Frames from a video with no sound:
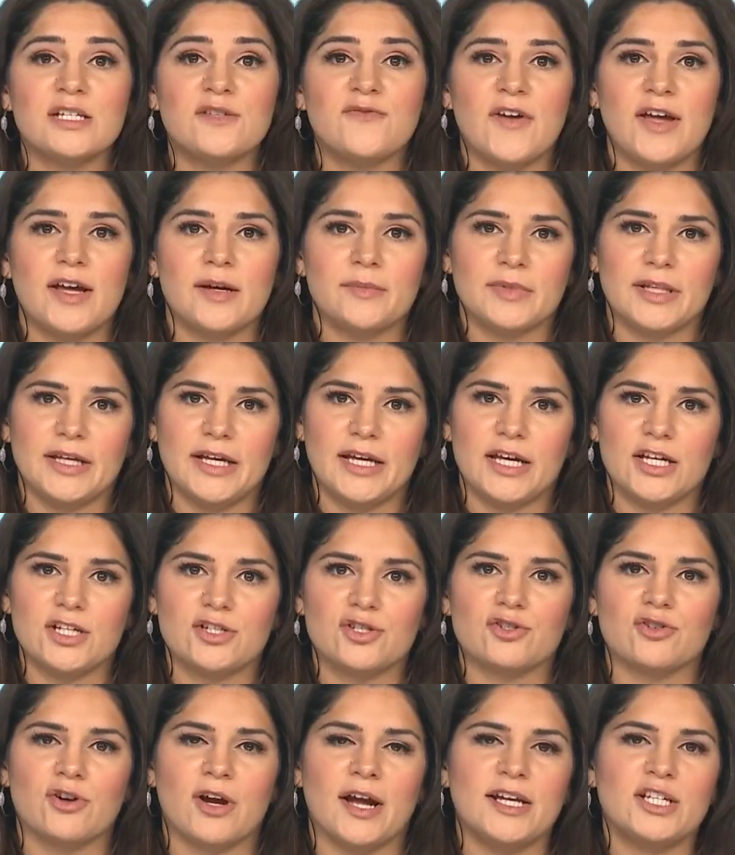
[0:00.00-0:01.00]
family is
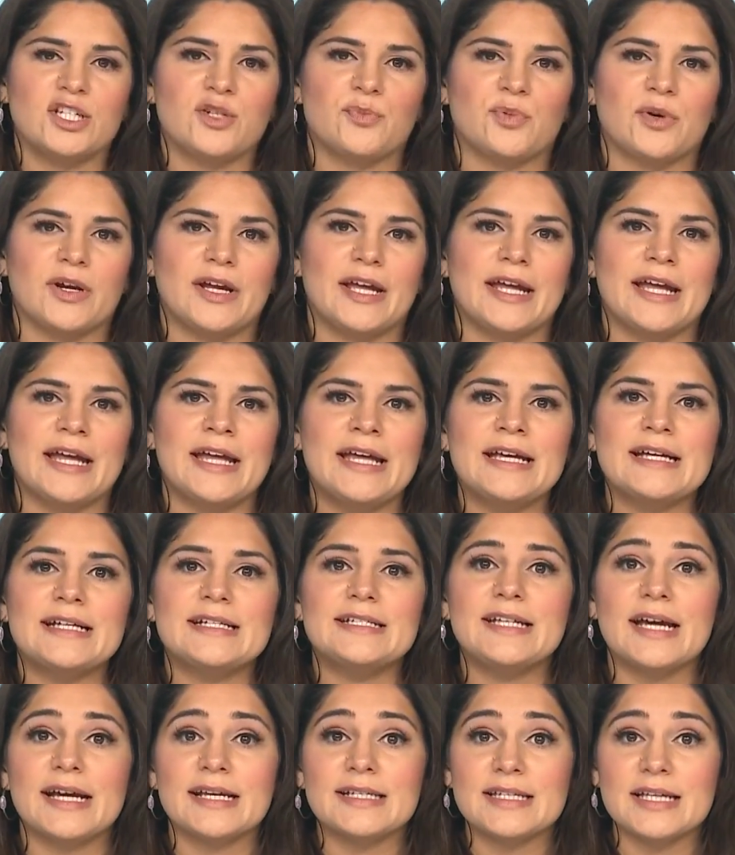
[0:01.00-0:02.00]
trying to bring
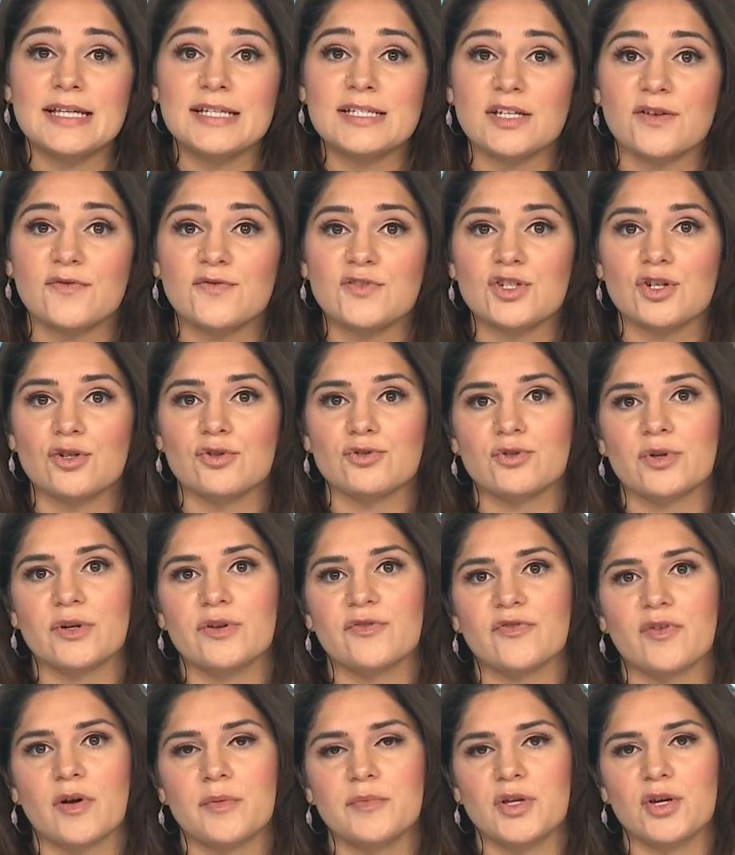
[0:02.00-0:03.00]
dozens of children
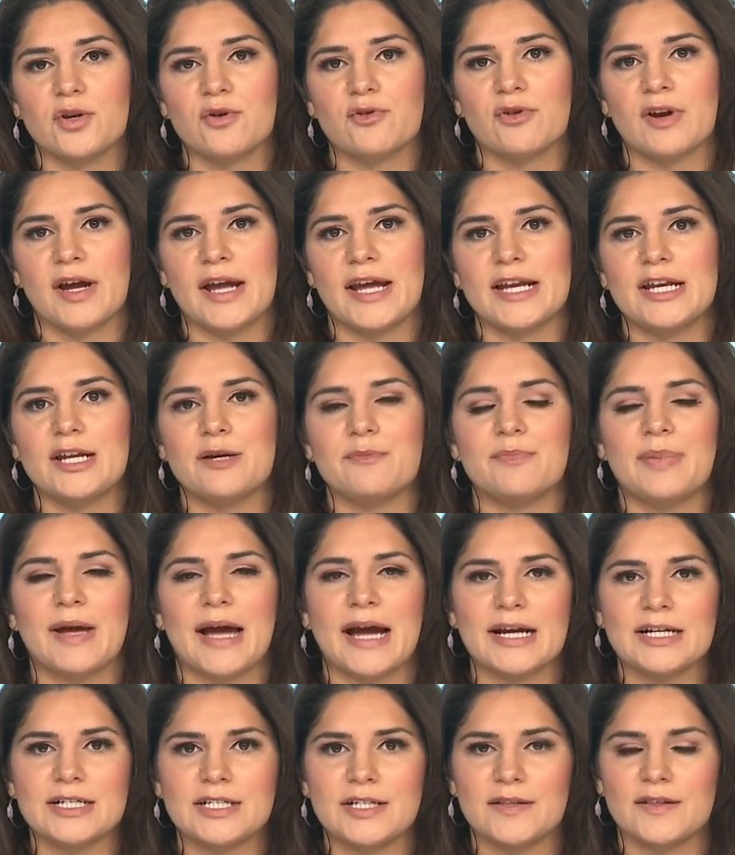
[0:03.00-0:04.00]
from Ukraine
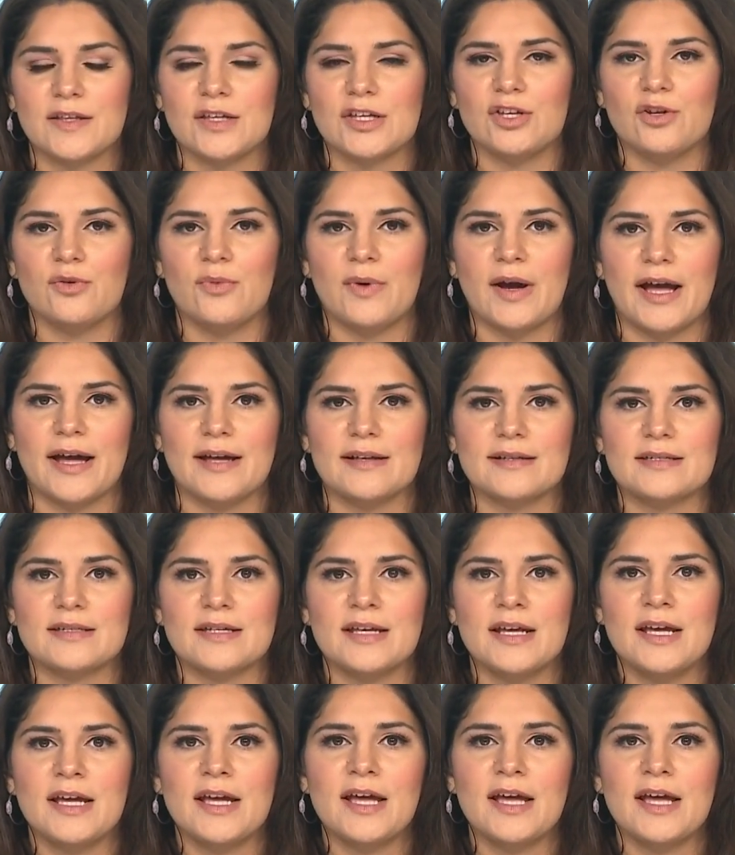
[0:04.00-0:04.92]
back to the U.S.